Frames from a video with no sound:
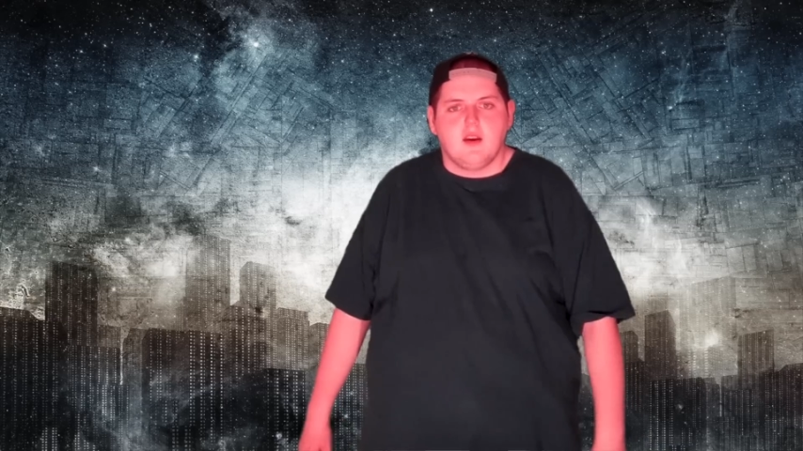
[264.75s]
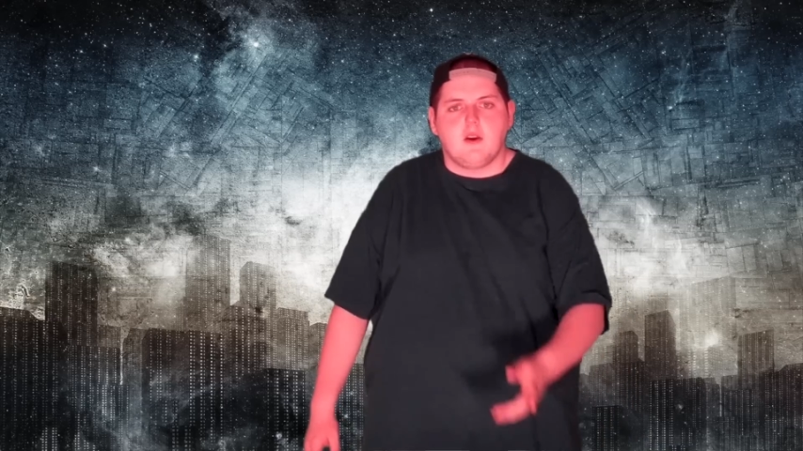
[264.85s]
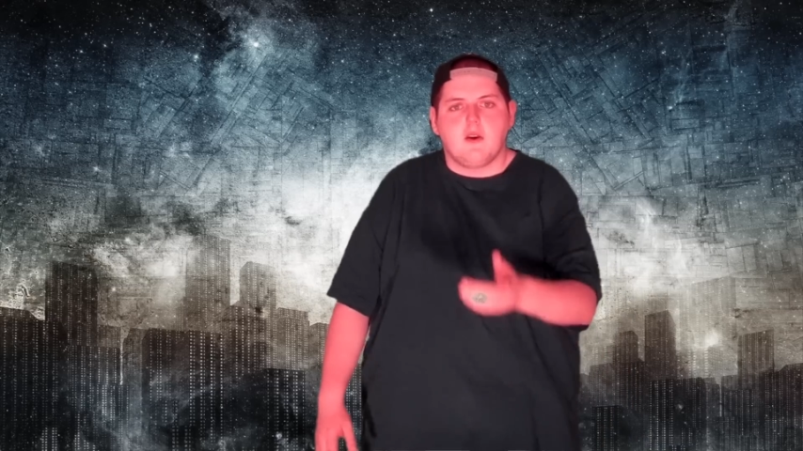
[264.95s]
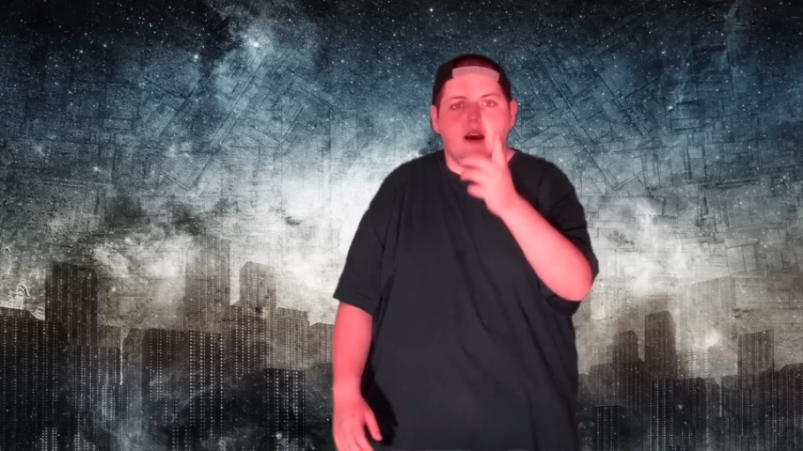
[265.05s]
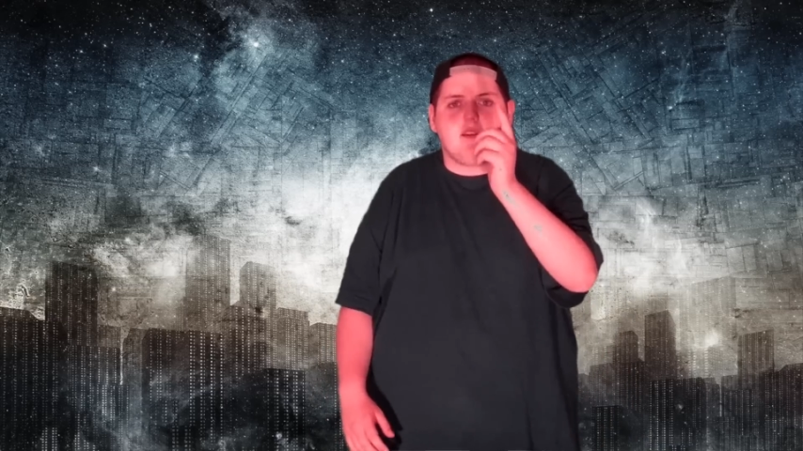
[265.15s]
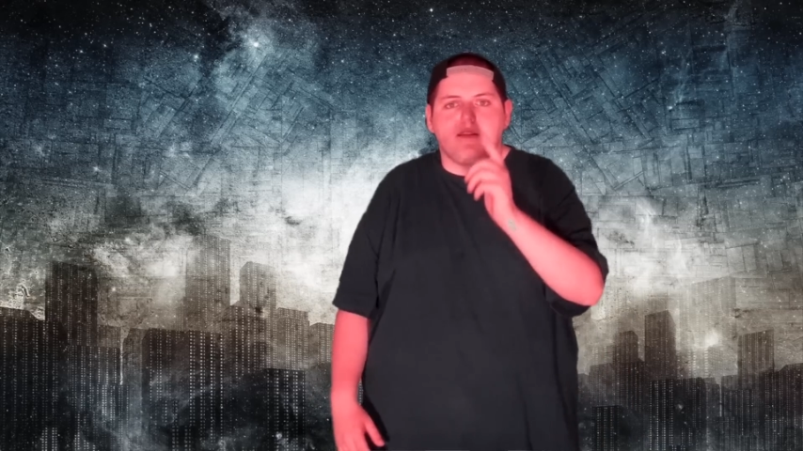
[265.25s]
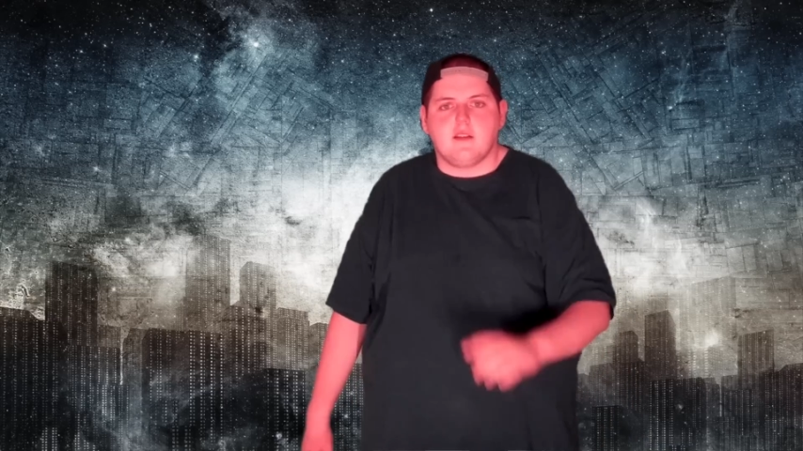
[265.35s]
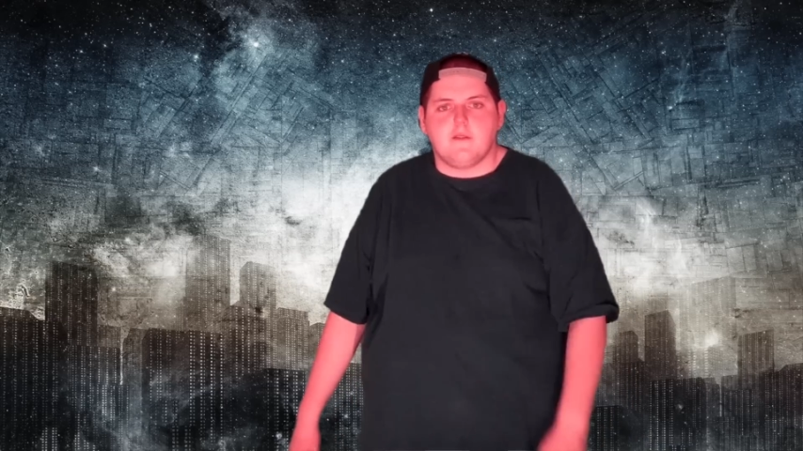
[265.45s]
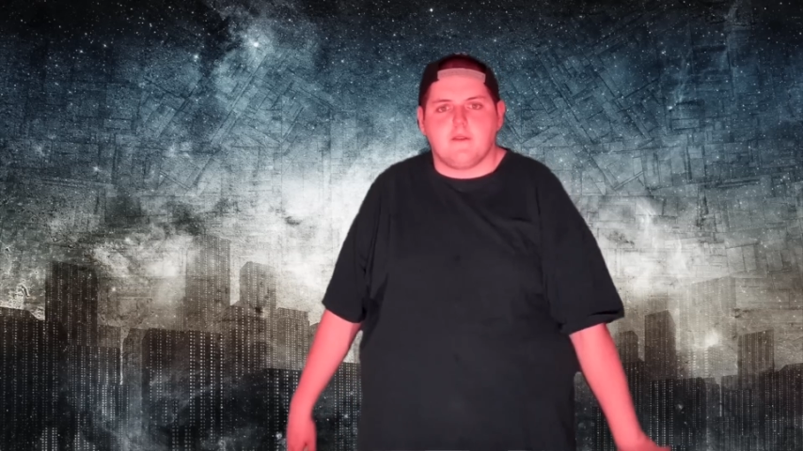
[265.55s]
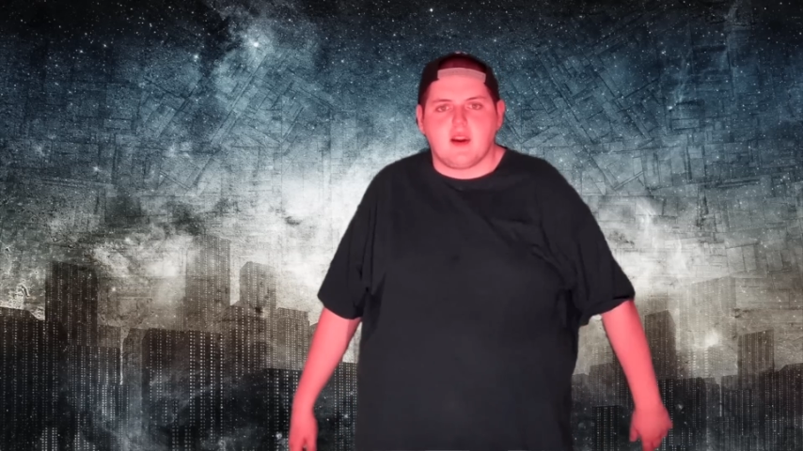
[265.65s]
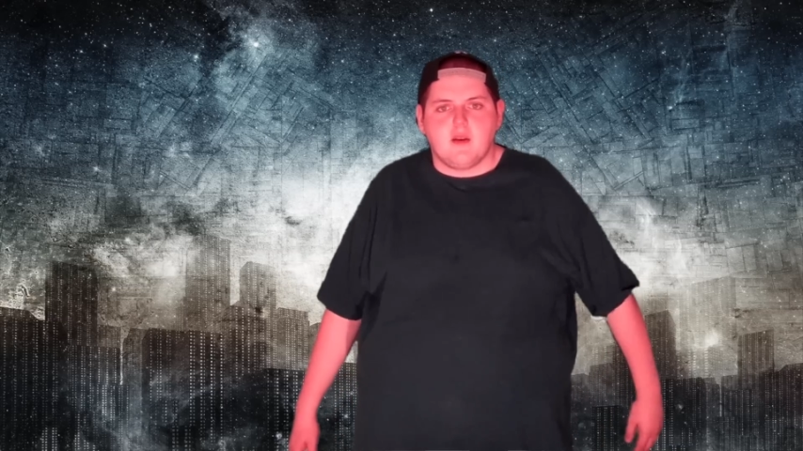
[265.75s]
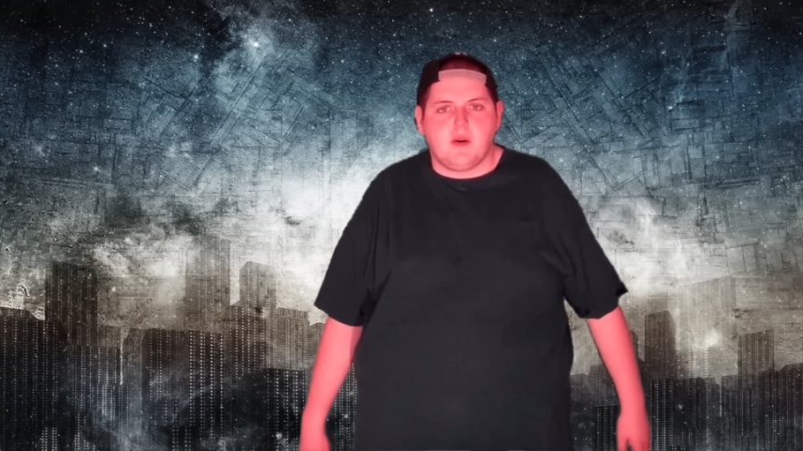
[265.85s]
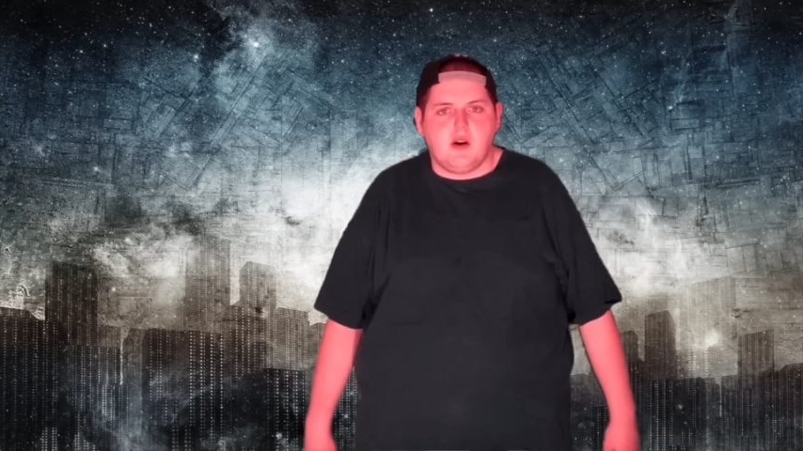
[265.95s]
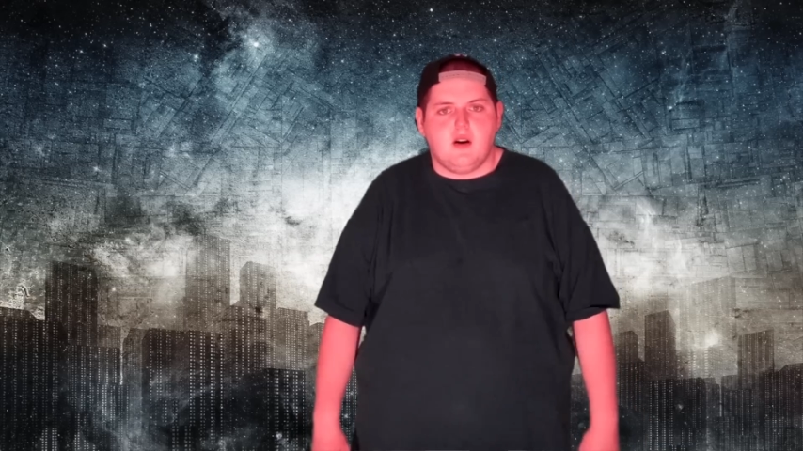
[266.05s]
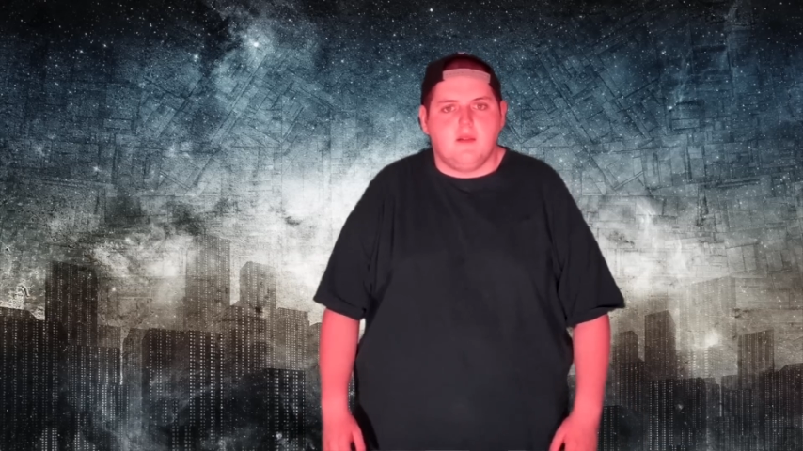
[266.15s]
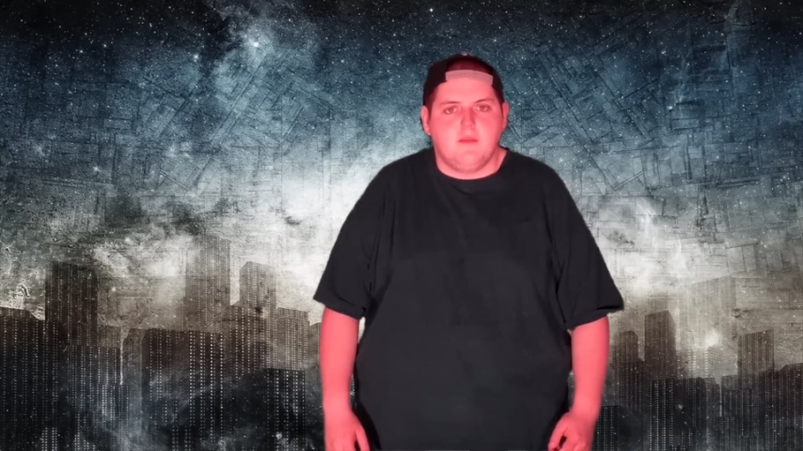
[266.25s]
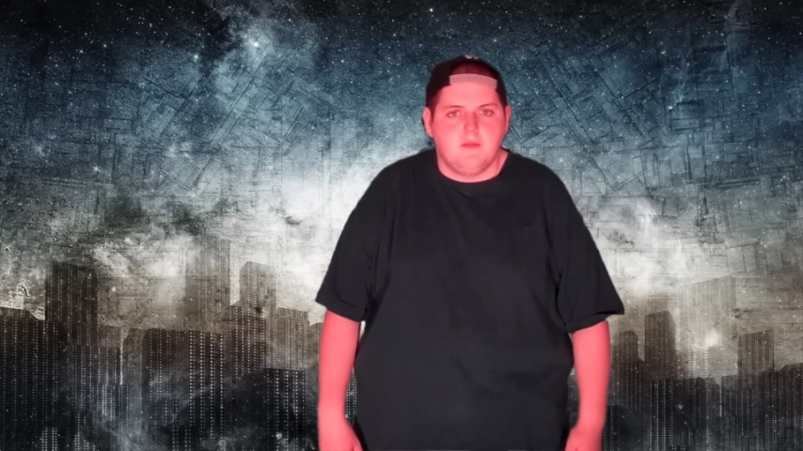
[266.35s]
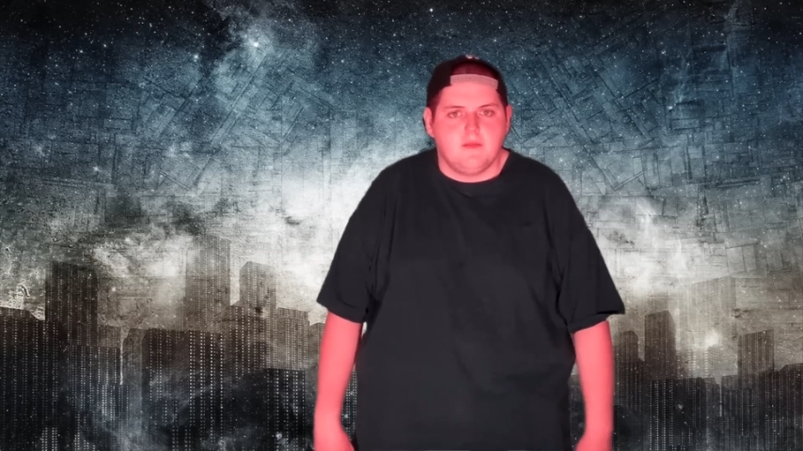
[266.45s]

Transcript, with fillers: You guys are the freaking bomb.